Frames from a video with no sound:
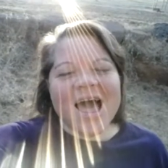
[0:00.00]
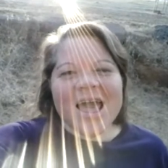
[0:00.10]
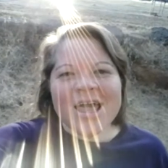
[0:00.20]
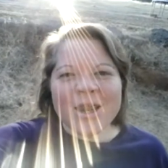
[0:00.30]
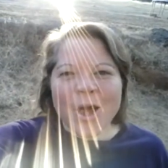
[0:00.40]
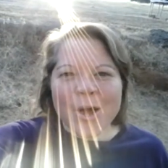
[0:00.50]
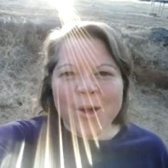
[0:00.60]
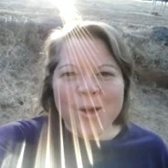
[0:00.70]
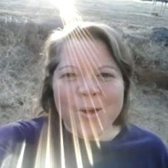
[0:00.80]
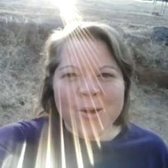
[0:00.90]
And,
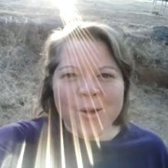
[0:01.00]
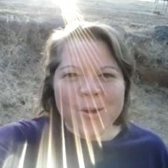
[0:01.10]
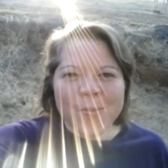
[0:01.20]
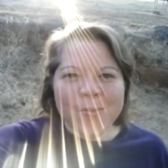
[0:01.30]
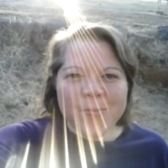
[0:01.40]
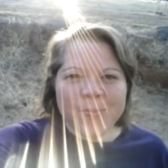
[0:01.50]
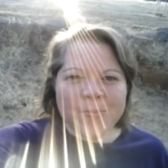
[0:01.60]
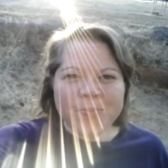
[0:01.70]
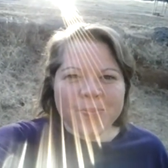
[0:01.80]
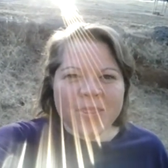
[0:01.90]
um,
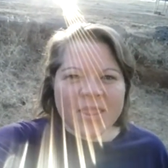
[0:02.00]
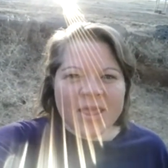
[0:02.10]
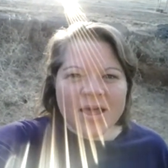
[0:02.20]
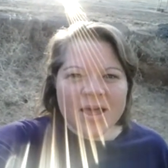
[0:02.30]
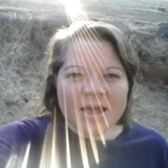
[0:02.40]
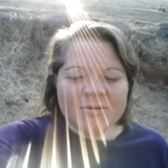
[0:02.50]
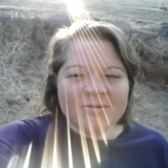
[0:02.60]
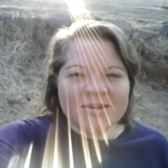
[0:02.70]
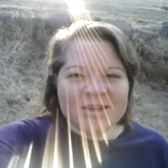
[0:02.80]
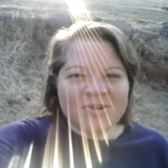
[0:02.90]
it
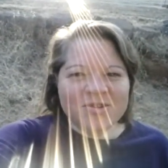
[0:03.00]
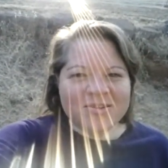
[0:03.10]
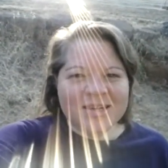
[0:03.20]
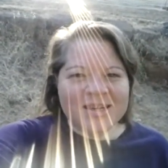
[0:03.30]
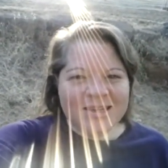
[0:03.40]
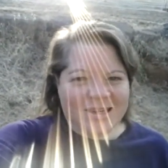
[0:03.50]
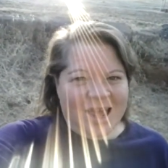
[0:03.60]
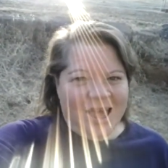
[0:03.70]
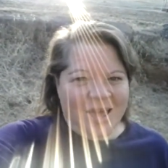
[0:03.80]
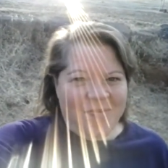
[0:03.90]
was an interesting
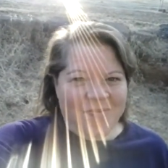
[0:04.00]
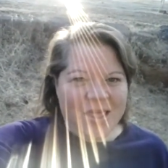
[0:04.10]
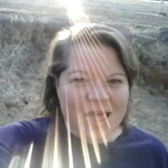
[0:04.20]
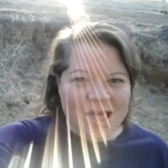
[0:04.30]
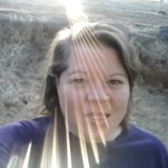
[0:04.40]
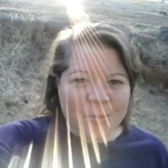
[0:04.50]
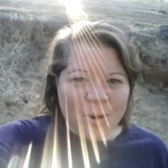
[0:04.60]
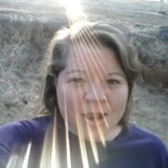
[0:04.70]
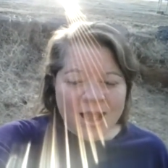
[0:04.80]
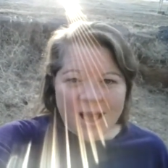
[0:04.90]
day. In the
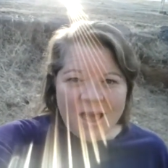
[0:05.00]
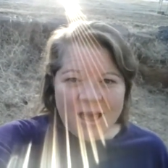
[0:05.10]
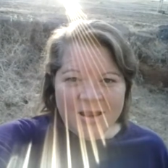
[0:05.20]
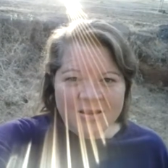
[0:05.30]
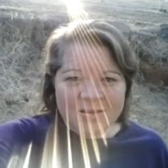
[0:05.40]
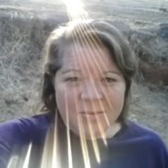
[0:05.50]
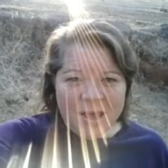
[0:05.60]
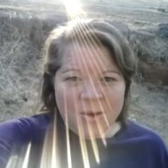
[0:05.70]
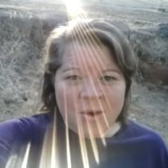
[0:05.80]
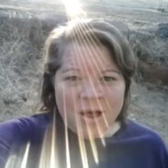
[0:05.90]
morning, I had a
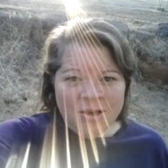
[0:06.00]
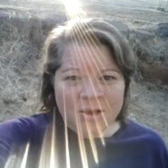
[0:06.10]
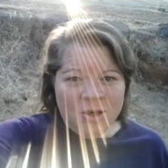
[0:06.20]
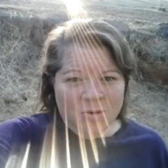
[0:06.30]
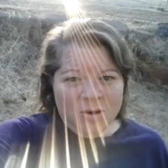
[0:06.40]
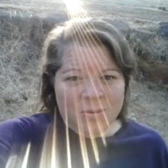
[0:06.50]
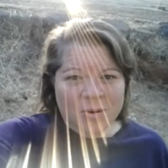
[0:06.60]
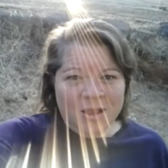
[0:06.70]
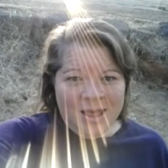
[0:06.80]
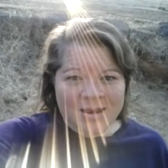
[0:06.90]
tomato, onion,
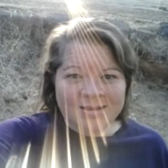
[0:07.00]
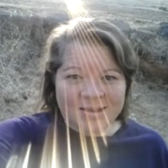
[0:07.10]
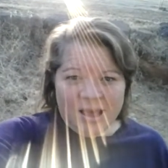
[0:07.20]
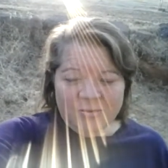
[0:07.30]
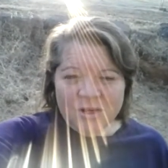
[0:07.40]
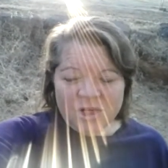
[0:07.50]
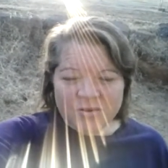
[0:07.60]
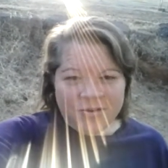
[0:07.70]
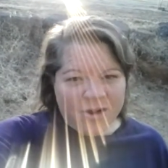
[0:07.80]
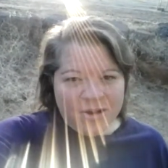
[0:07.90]
cucumber, lettuce sandwich,
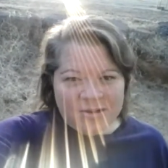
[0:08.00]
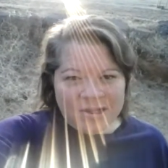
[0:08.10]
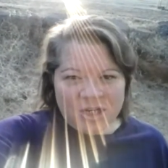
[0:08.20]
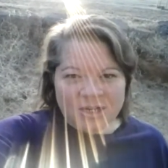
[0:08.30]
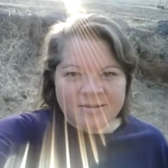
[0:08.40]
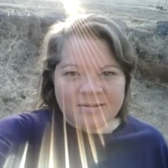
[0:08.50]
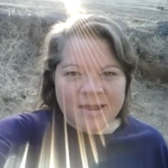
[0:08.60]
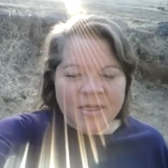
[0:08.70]
very delicious.